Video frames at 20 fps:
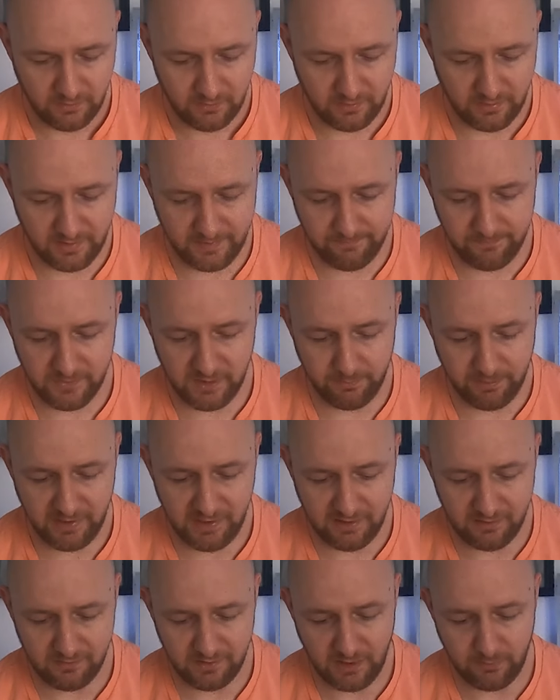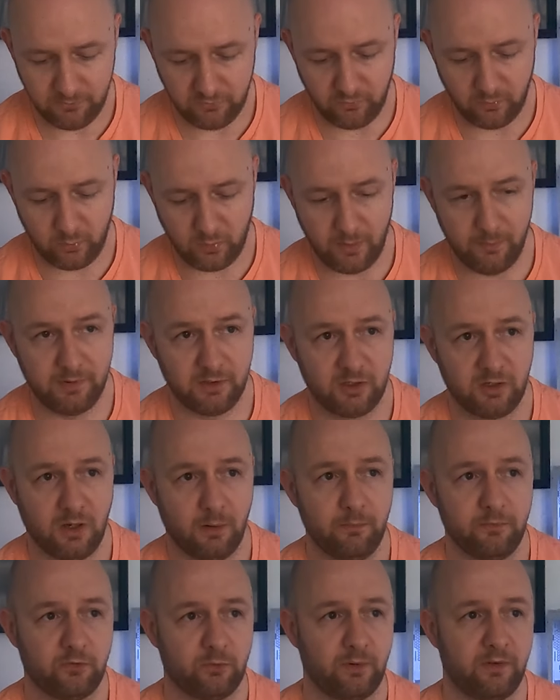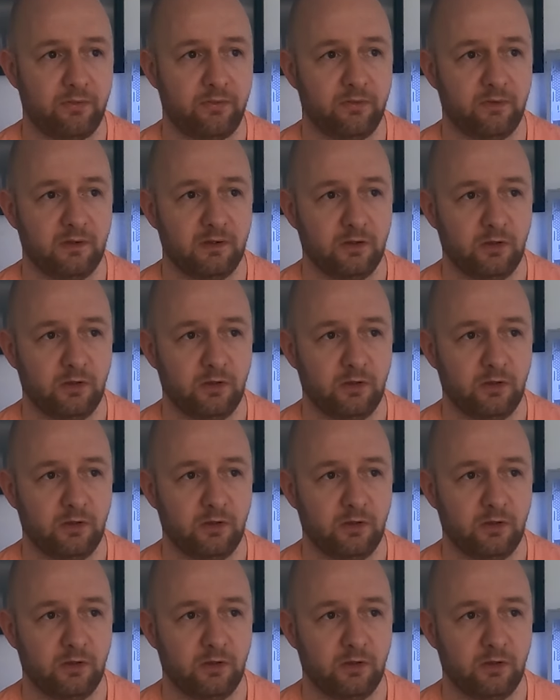The bike, in terms of equipment, comes with